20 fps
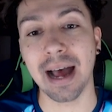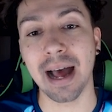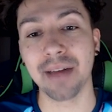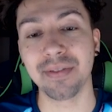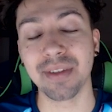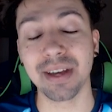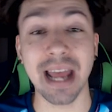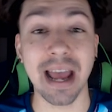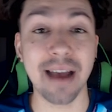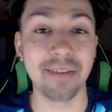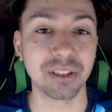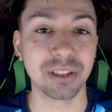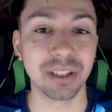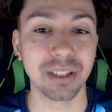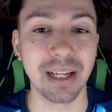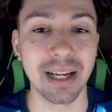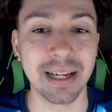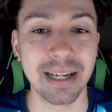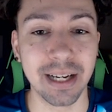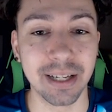and then
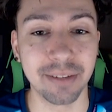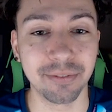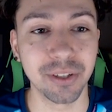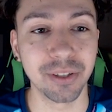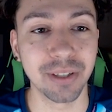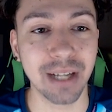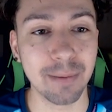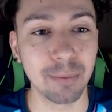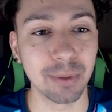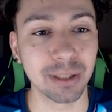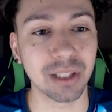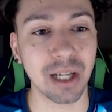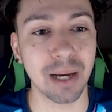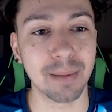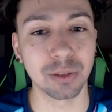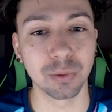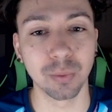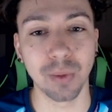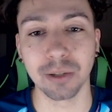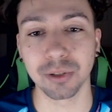Everton in a few game weeks'
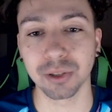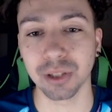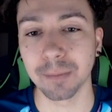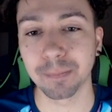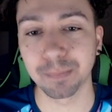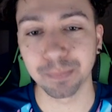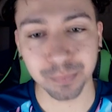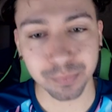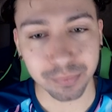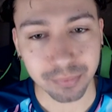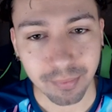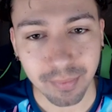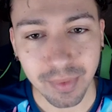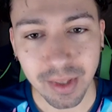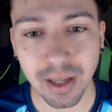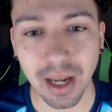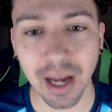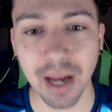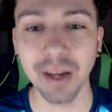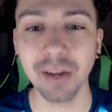time as well. So
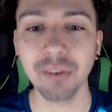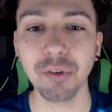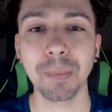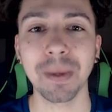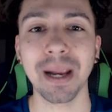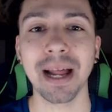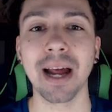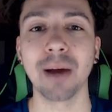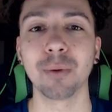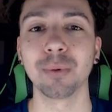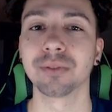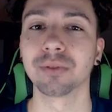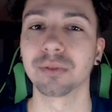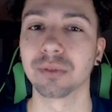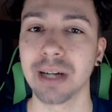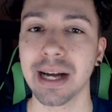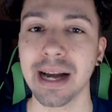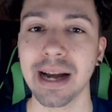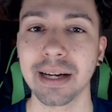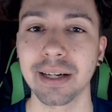another player with
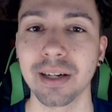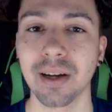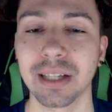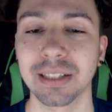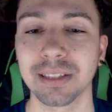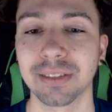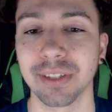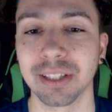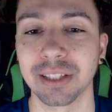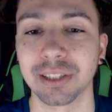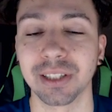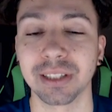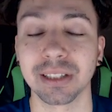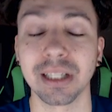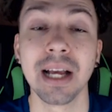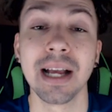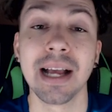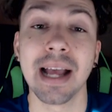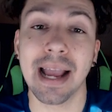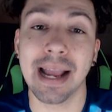really nice
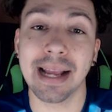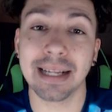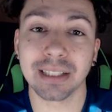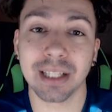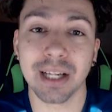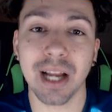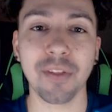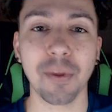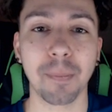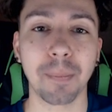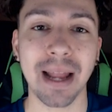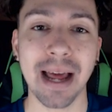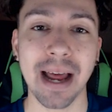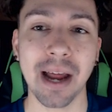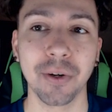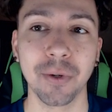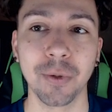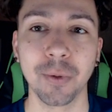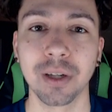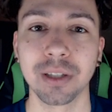fixtures. He's another
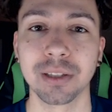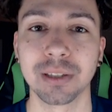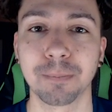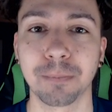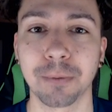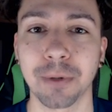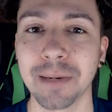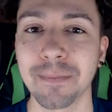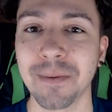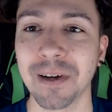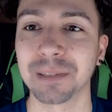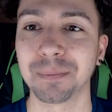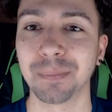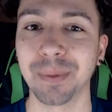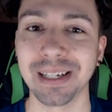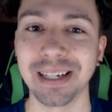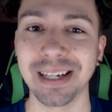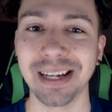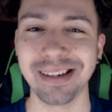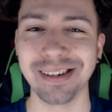player who has pretty much
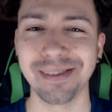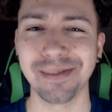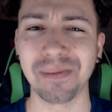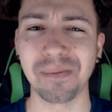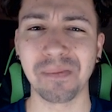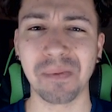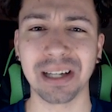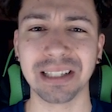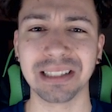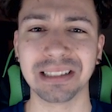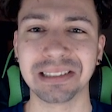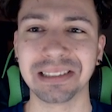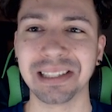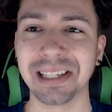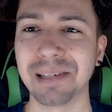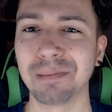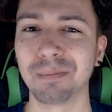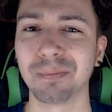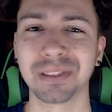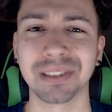been in my
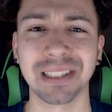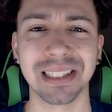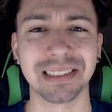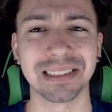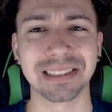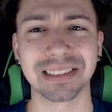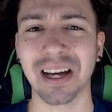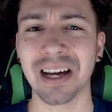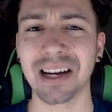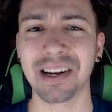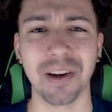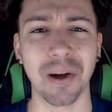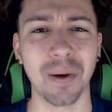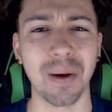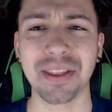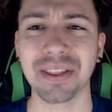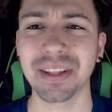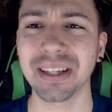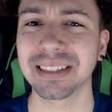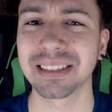team since, I don't
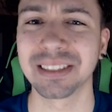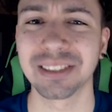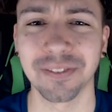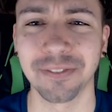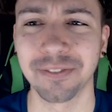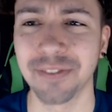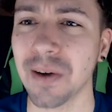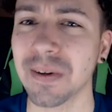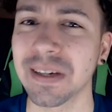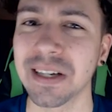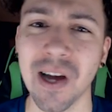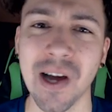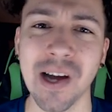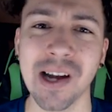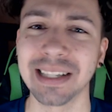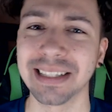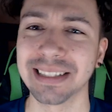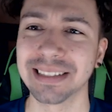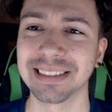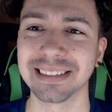know, I think very
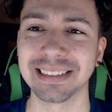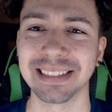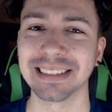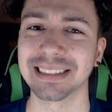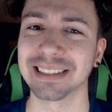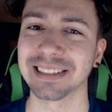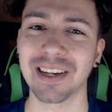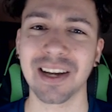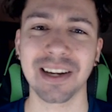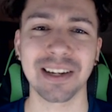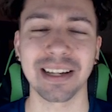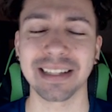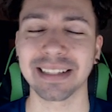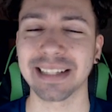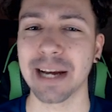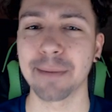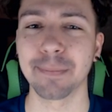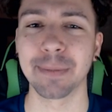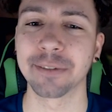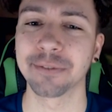early in the season, kind of
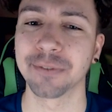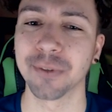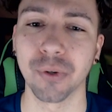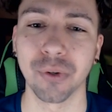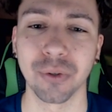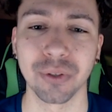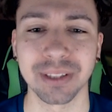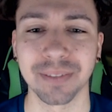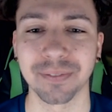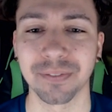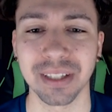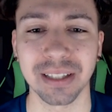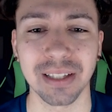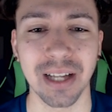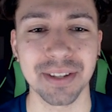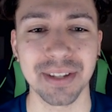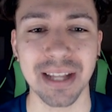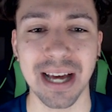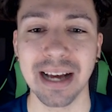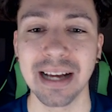like game week 4 or something
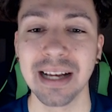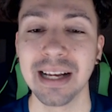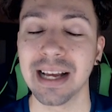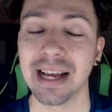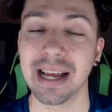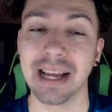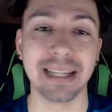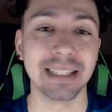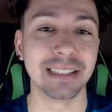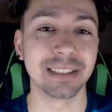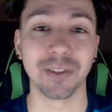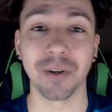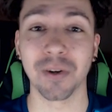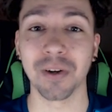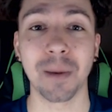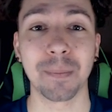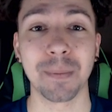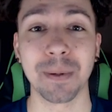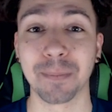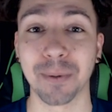like that. He's
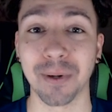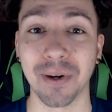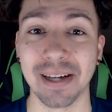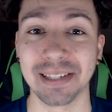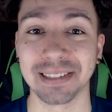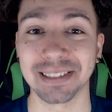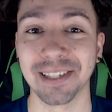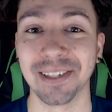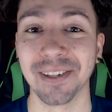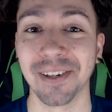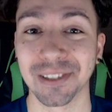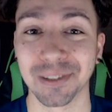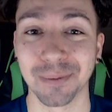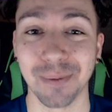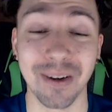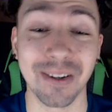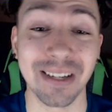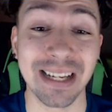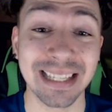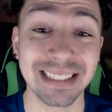gone up in price a lot as
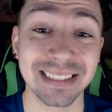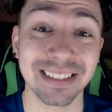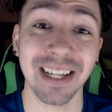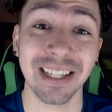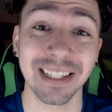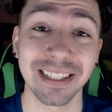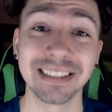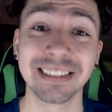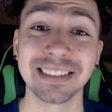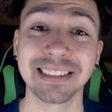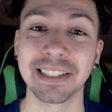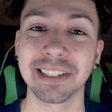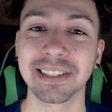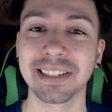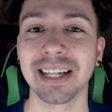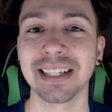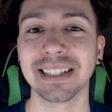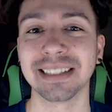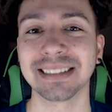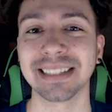well. And he's kind of
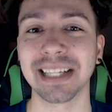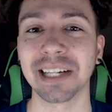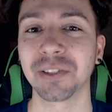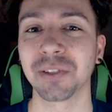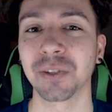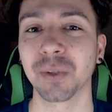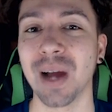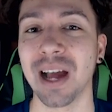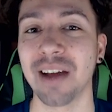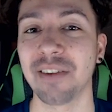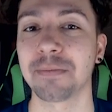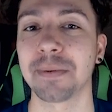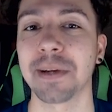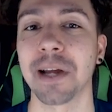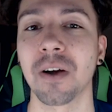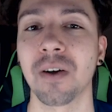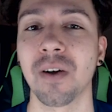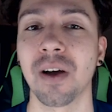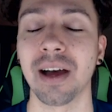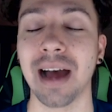considered an essential
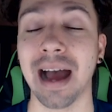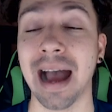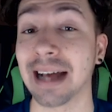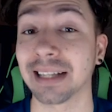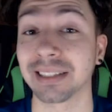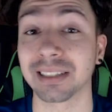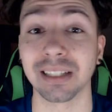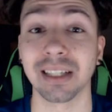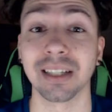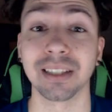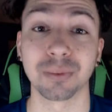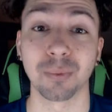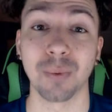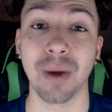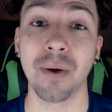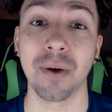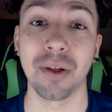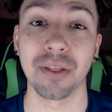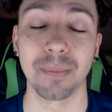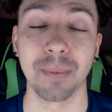FPL asset as
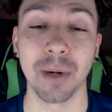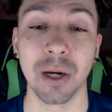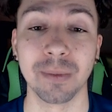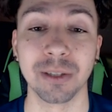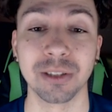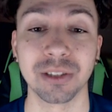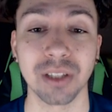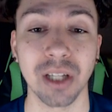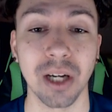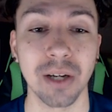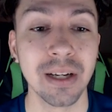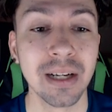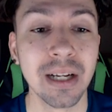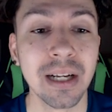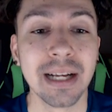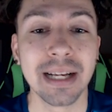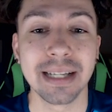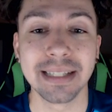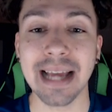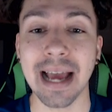well at the moment. So
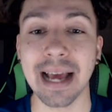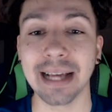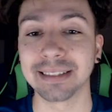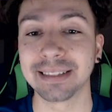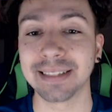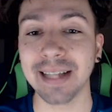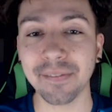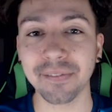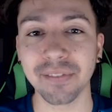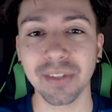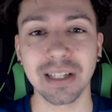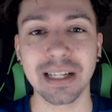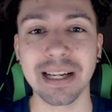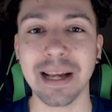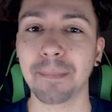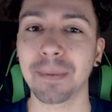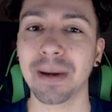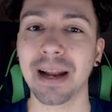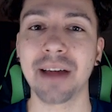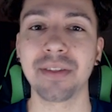yeah,
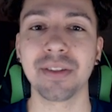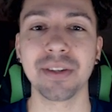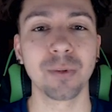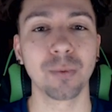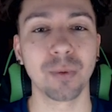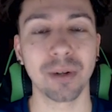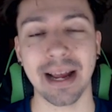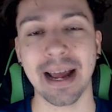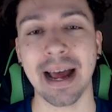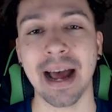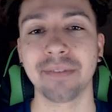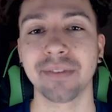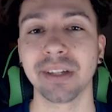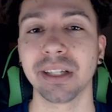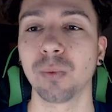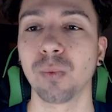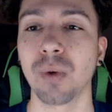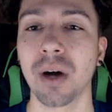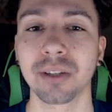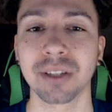definitely a player that you want to have
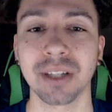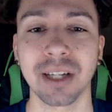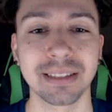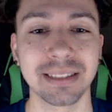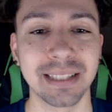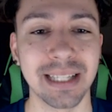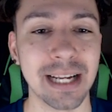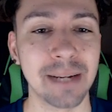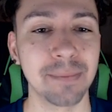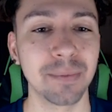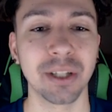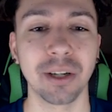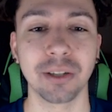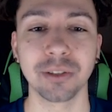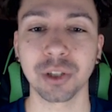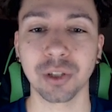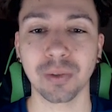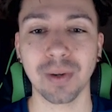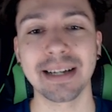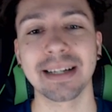in a wildcard team. You
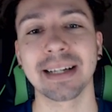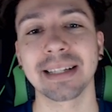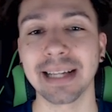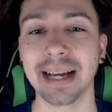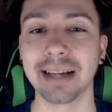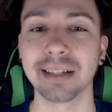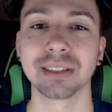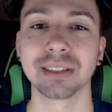know, Trent and